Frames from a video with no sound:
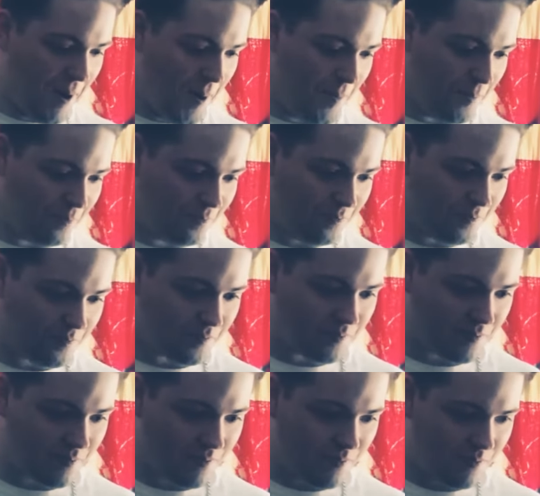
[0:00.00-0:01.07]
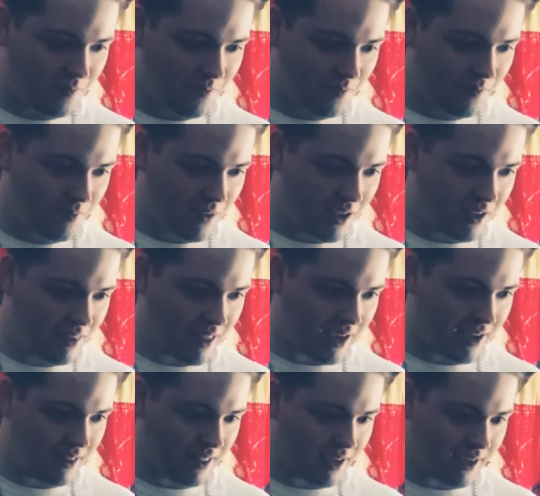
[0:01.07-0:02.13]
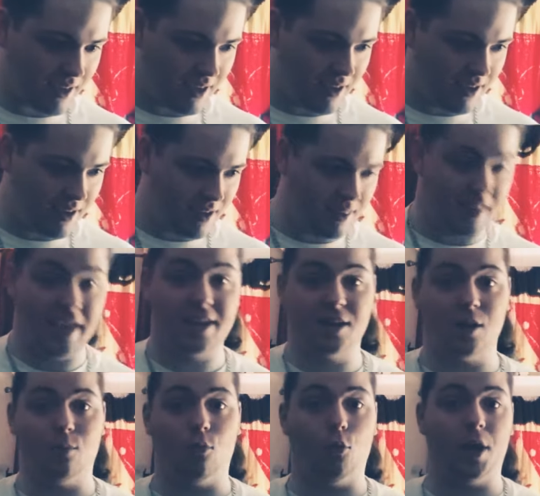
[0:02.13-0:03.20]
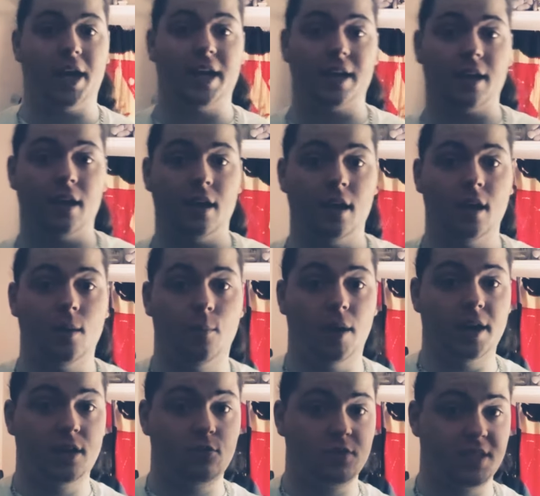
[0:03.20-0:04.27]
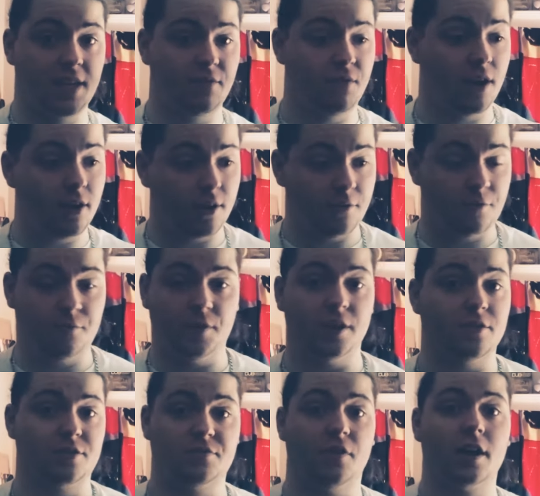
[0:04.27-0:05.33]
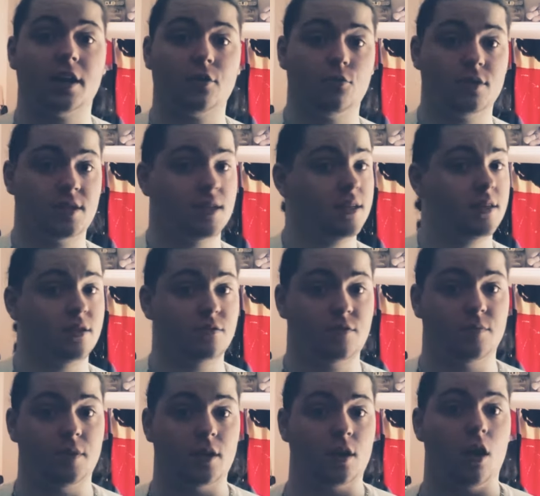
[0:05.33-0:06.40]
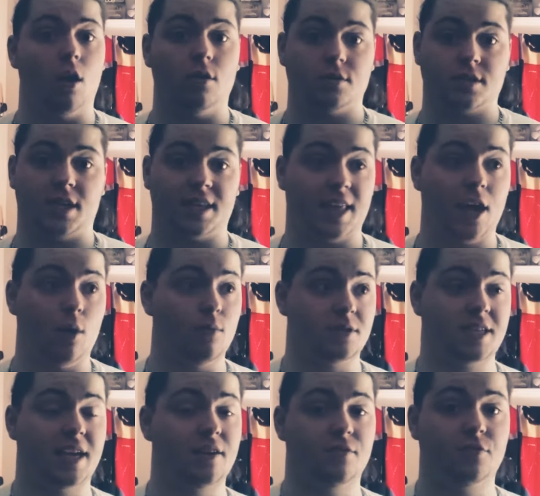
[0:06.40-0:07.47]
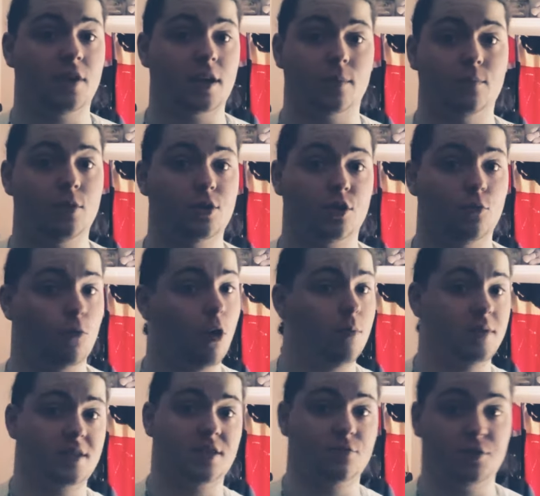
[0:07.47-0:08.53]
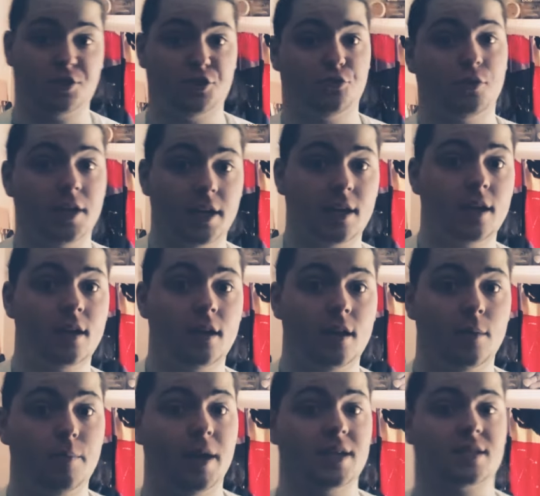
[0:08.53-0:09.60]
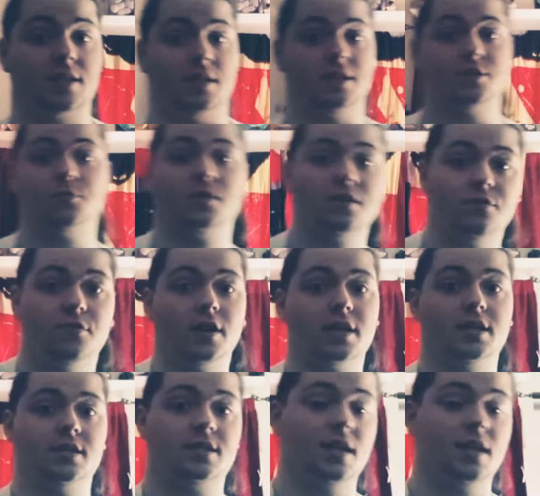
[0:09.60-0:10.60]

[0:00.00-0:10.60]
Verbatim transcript: um, that like they ended up winning, but it was a very fierce fucking resistance from the Gauls. Like they almost had to fucking put the Romans in retreat. Basically, is what the fuck he